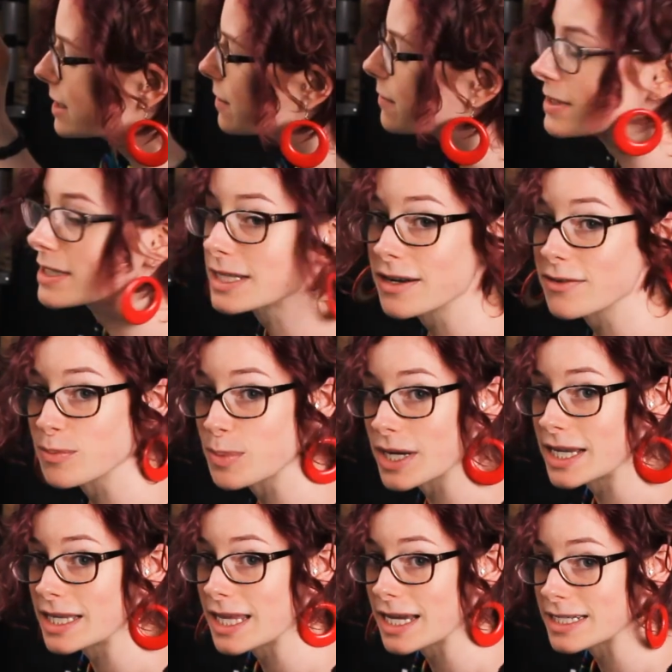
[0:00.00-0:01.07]
So instead of
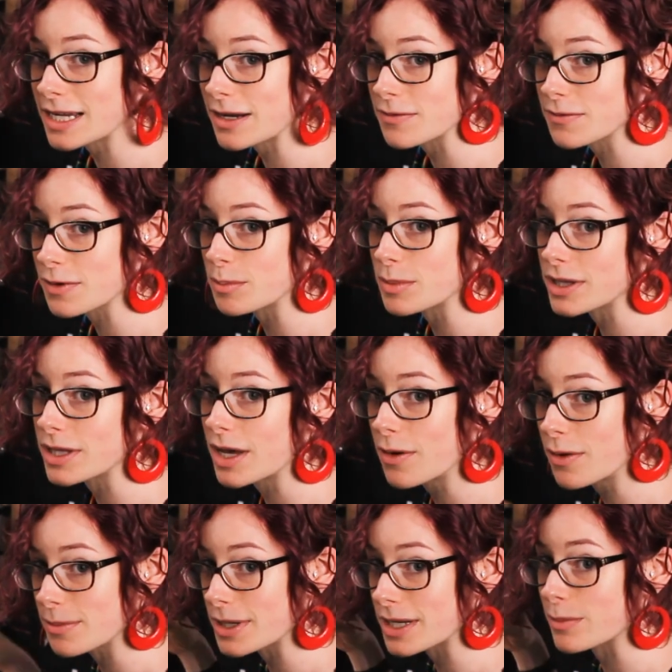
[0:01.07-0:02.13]
bringing that down from below,
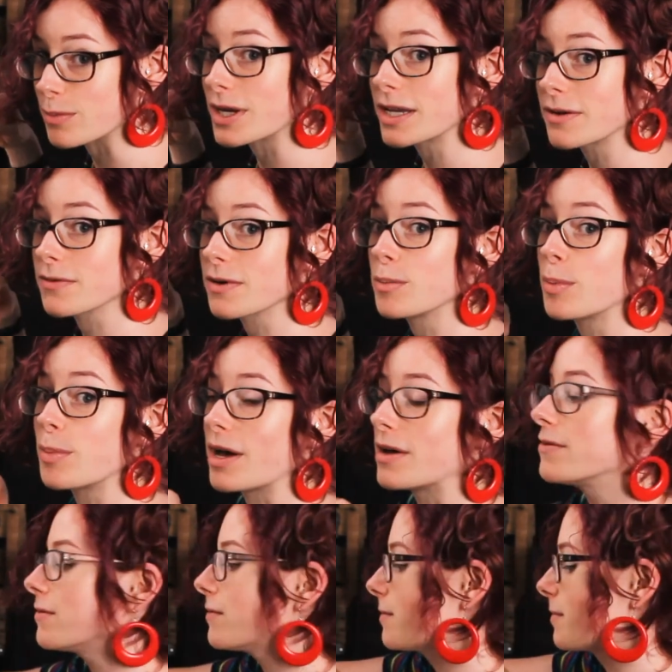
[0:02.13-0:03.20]
I'm gonna bring it from above.